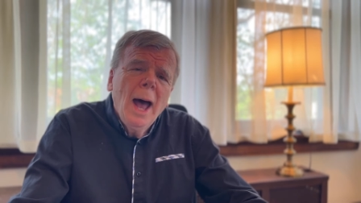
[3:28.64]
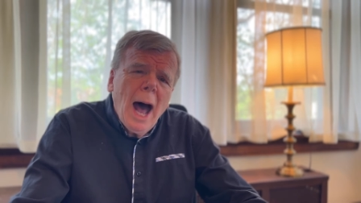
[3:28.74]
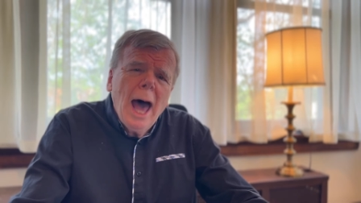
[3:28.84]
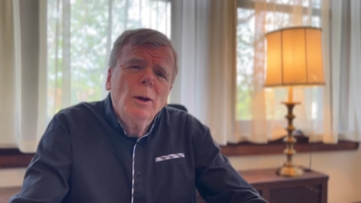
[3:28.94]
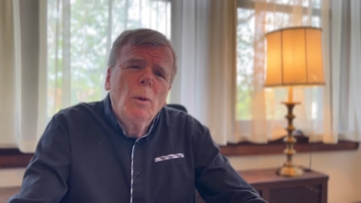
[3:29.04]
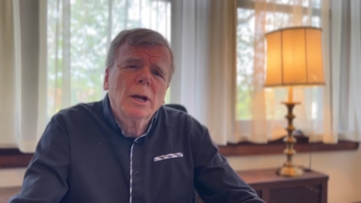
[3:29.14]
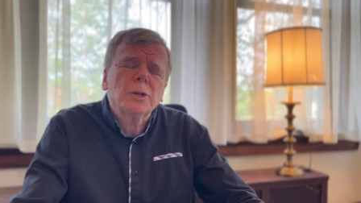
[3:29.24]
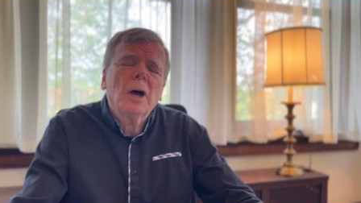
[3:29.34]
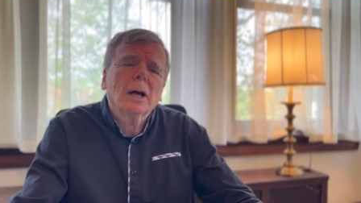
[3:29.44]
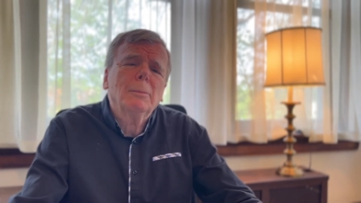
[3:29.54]
I don't want
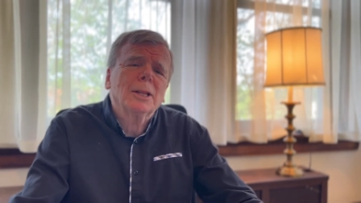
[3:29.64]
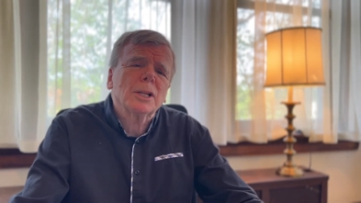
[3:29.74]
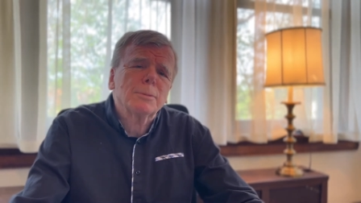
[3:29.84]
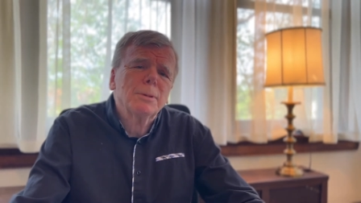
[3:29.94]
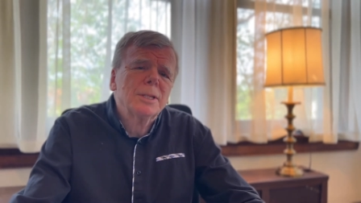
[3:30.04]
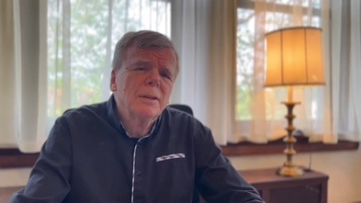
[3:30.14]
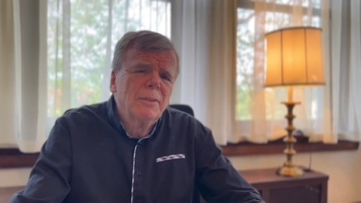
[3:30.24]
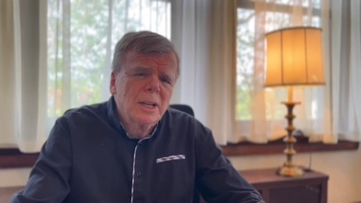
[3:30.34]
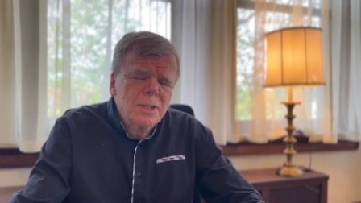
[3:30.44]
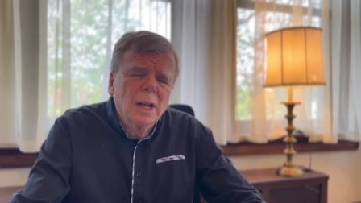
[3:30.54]
to talk about the
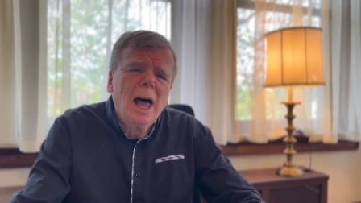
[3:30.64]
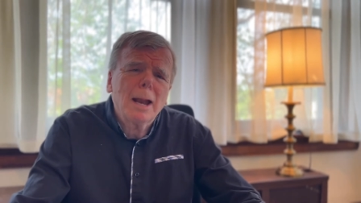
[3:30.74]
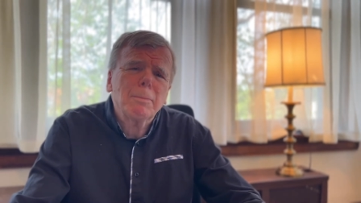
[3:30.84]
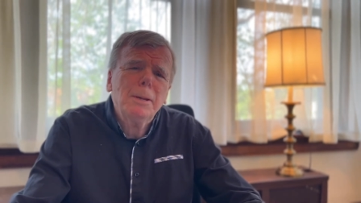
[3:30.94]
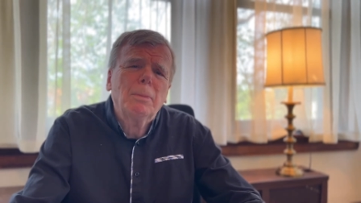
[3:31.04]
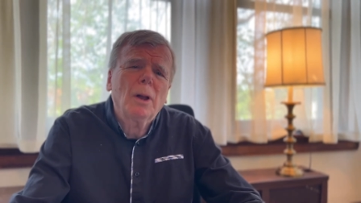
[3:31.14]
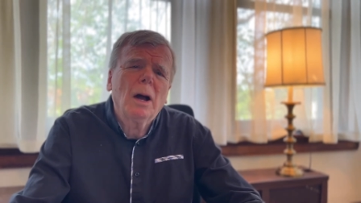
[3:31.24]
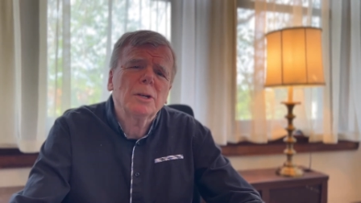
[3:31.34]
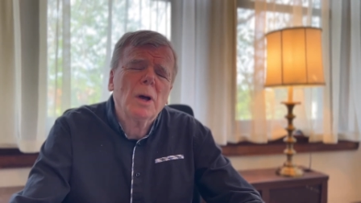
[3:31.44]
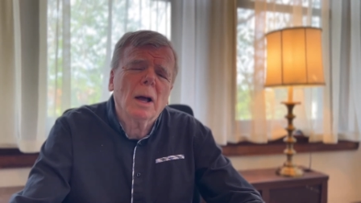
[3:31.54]
specifics. A lot of people
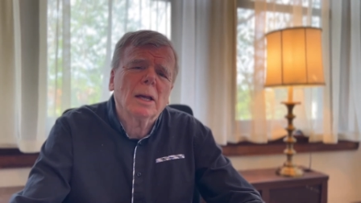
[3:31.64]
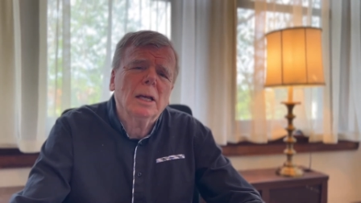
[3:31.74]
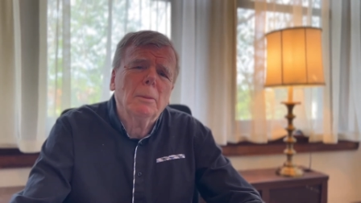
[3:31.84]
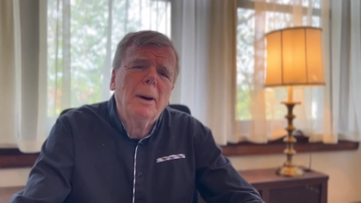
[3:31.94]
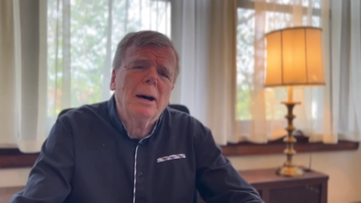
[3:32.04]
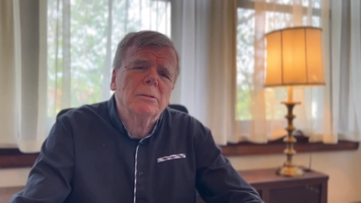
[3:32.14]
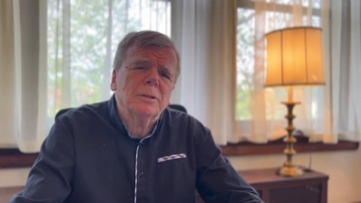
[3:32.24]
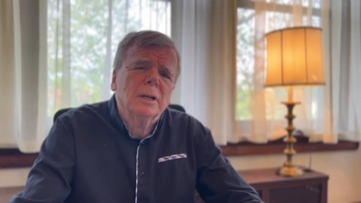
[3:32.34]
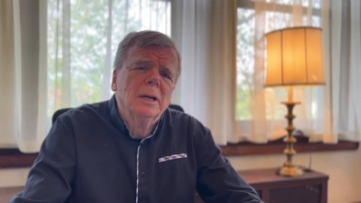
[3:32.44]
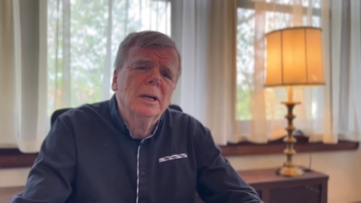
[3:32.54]
are talking
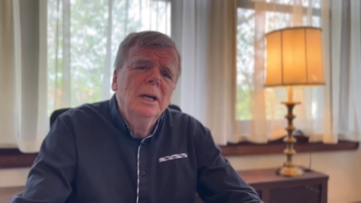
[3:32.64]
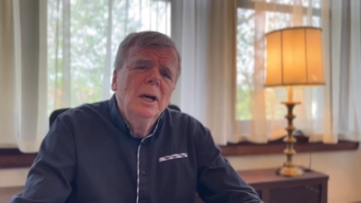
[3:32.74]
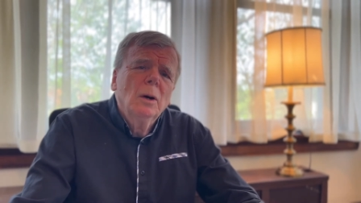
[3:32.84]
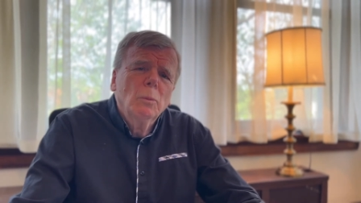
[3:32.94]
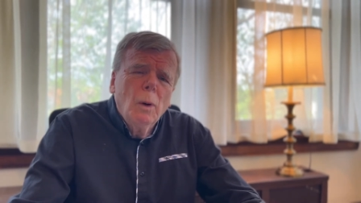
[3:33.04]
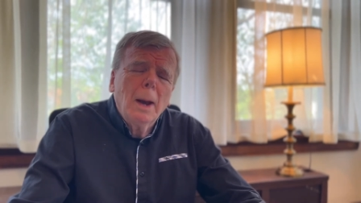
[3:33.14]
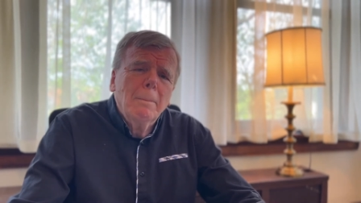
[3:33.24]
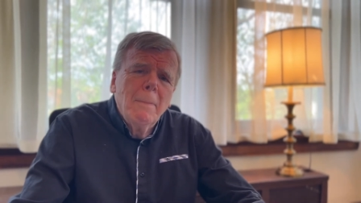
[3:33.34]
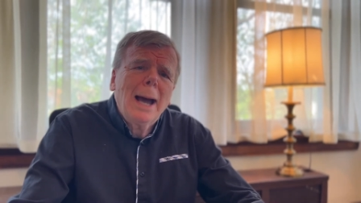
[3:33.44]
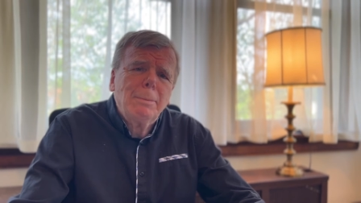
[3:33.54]
about uh, what
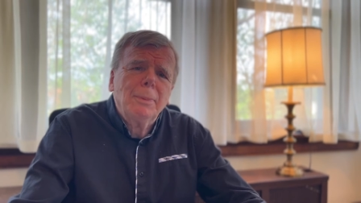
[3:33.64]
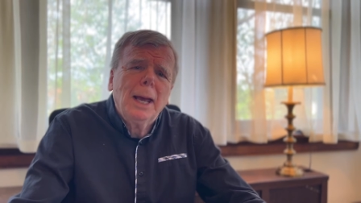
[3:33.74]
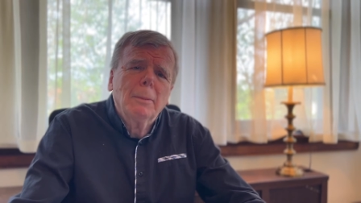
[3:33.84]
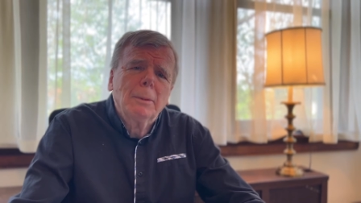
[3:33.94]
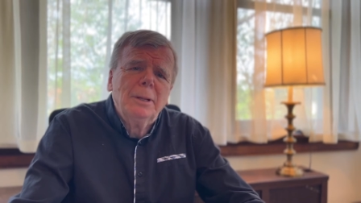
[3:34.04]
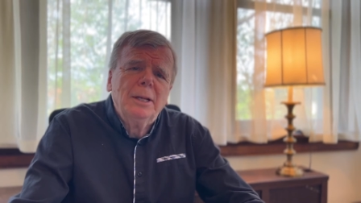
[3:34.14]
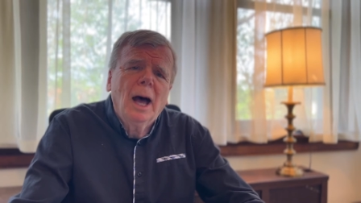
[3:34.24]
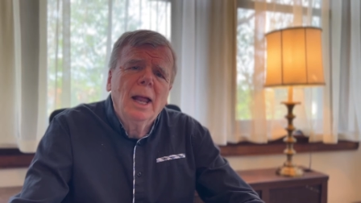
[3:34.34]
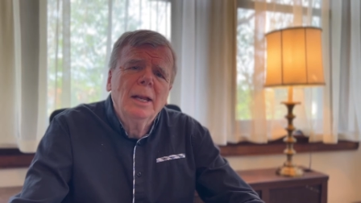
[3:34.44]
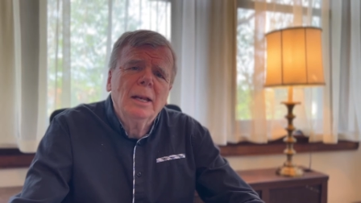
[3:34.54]
might be able to be
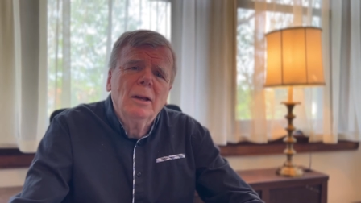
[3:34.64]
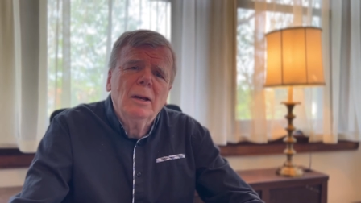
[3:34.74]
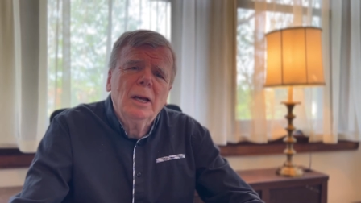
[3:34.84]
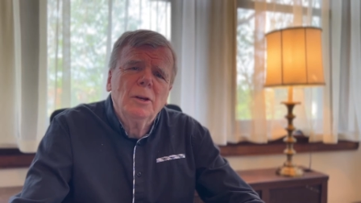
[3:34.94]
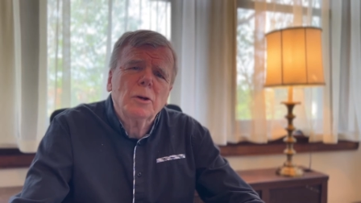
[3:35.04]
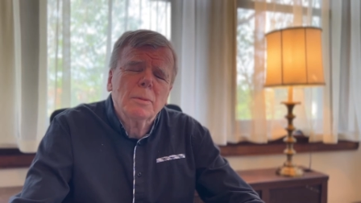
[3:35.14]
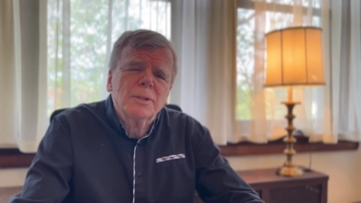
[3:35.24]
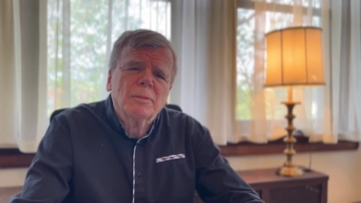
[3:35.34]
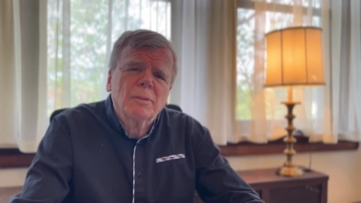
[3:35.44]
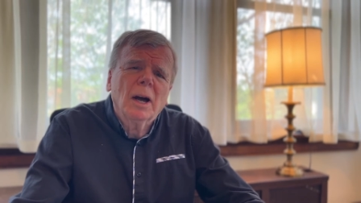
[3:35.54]
done in, in
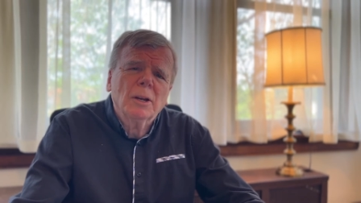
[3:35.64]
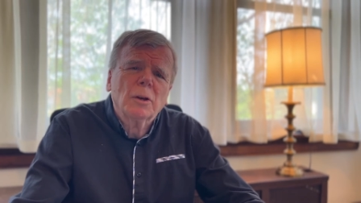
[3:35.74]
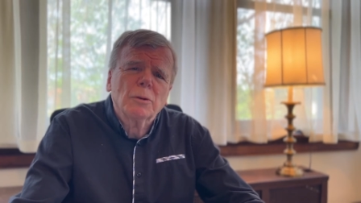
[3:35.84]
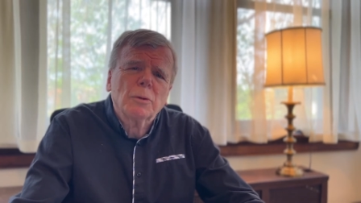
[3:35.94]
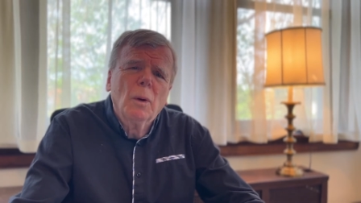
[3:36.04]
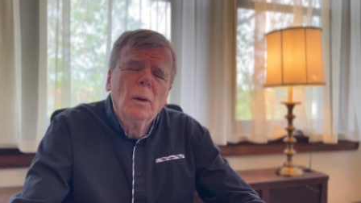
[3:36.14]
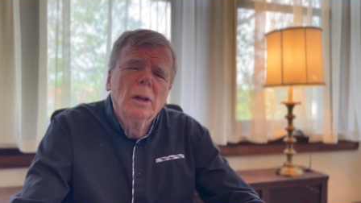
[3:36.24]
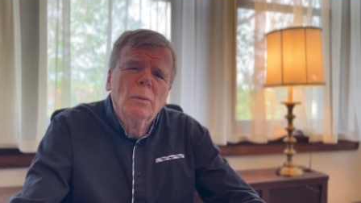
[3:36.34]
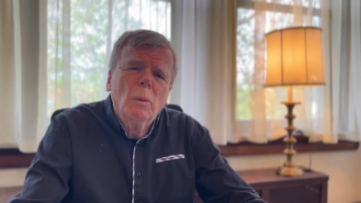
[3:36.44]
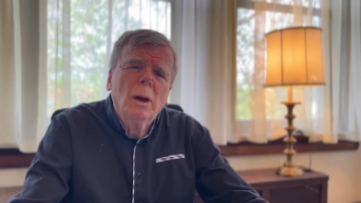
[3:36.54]
terms of gun control
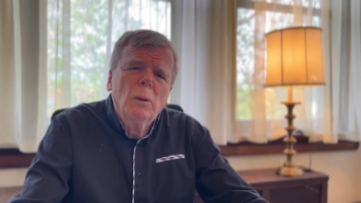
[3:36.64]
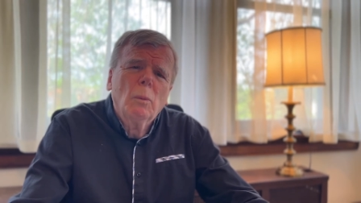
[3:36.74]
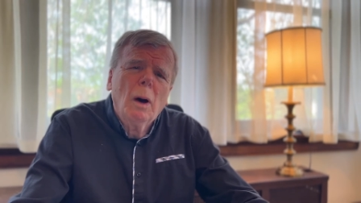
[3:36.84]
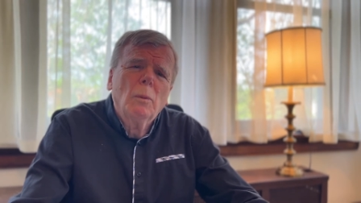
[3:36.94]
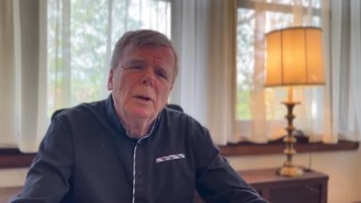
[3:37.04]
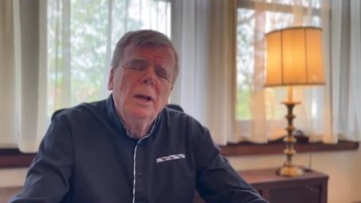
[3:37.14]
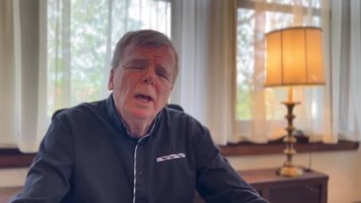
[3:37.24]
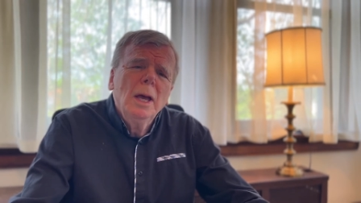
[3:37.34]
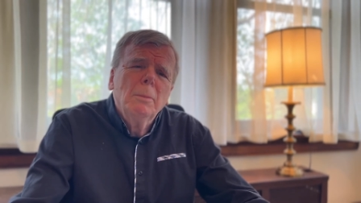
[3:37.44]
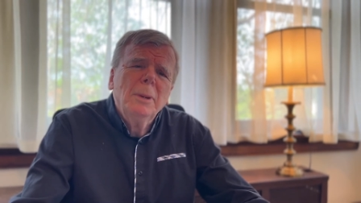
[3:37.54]
and wh what would
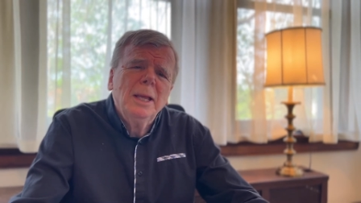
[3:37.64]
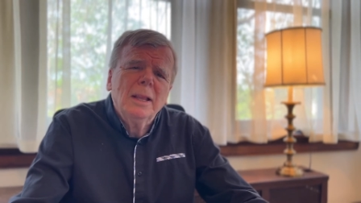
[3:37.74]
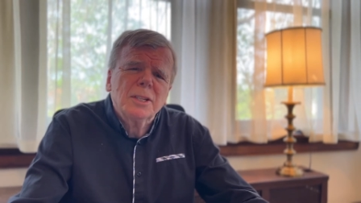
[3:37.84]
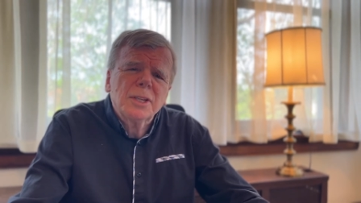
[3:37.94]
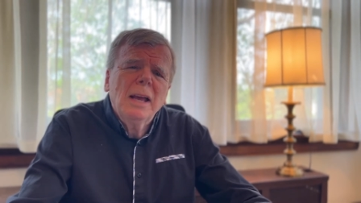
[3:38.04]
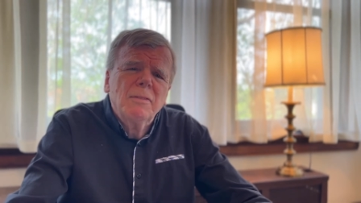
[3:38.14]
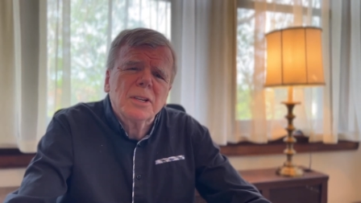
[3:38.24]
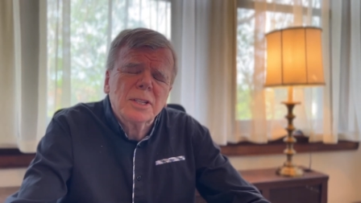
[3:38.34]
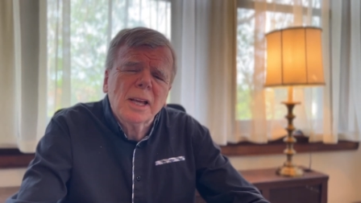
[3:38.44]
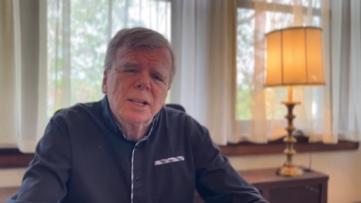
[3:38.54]
be the
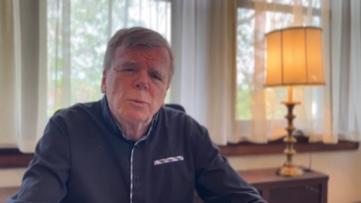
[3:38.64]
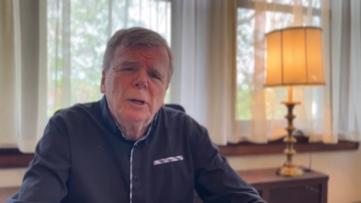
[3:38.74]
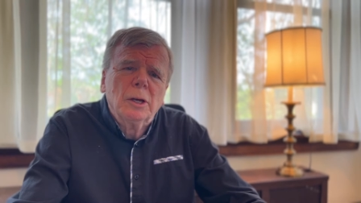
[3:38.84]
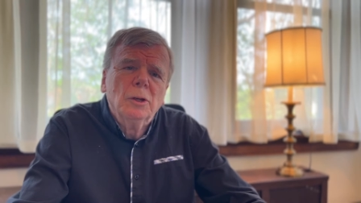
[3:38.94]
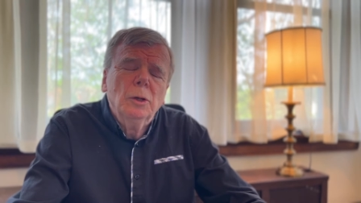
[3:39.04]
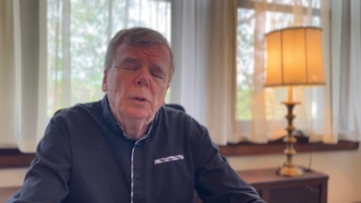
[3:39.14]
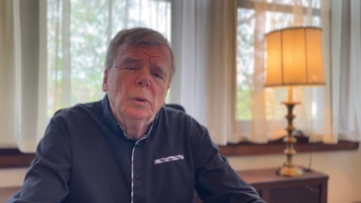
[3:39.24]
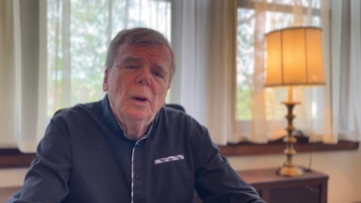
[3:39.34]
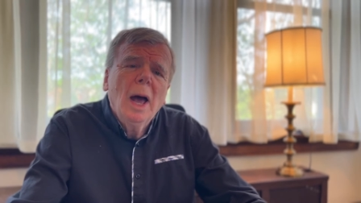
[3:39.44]
safest things we can do.